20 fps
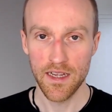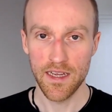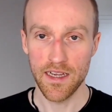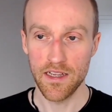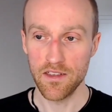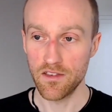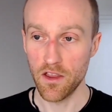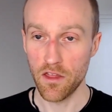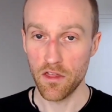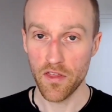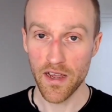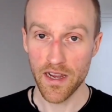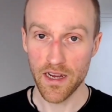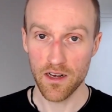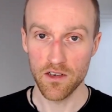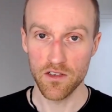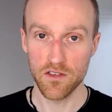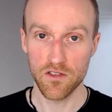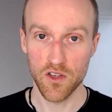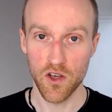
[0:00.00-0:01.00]
It's a
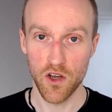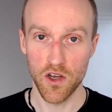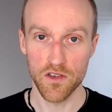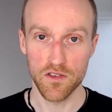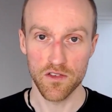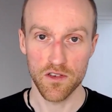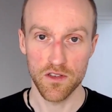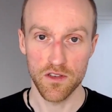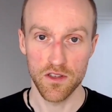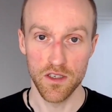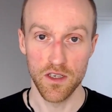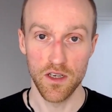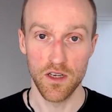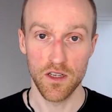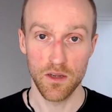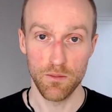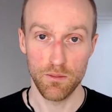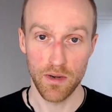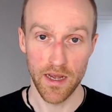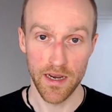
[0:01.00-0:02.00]
thankless task that
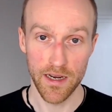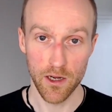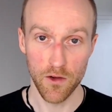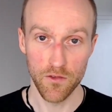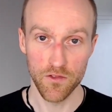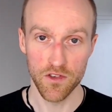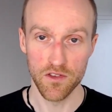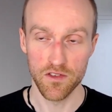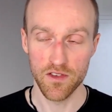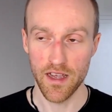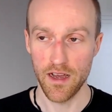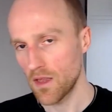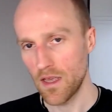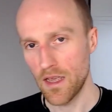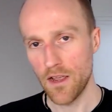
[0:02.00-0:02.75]
planning officers have.